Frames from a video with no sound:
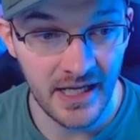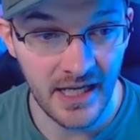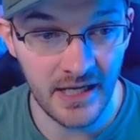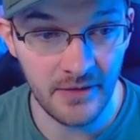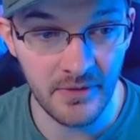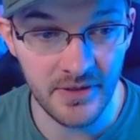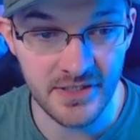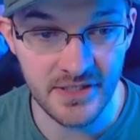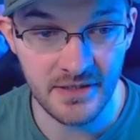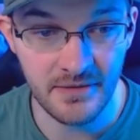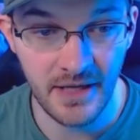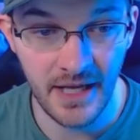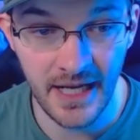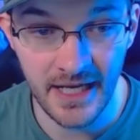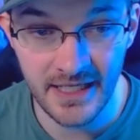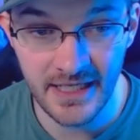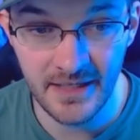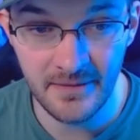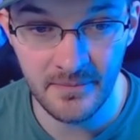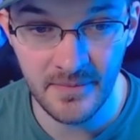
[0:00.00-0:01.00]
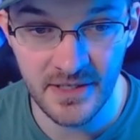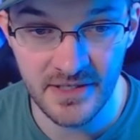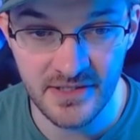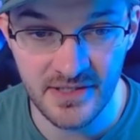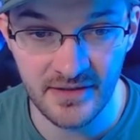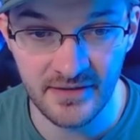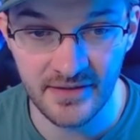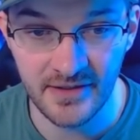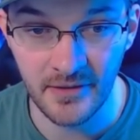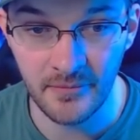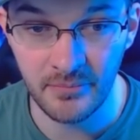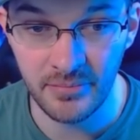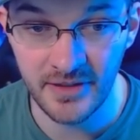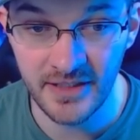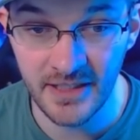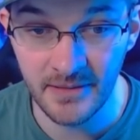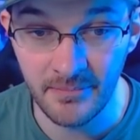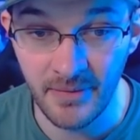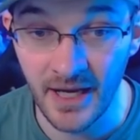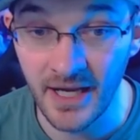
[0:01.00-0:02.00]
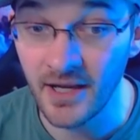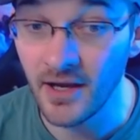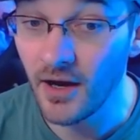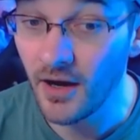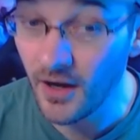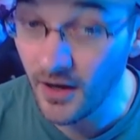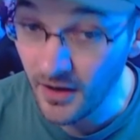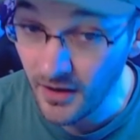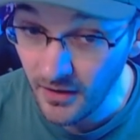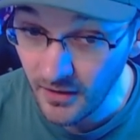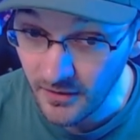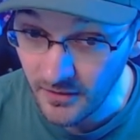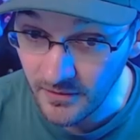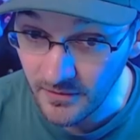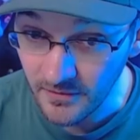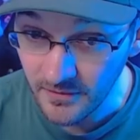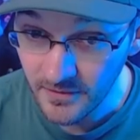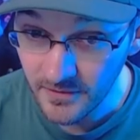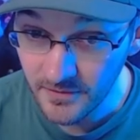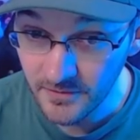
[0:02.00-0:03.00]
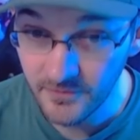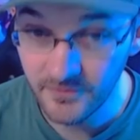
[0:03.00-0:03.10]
in which any missions completed by all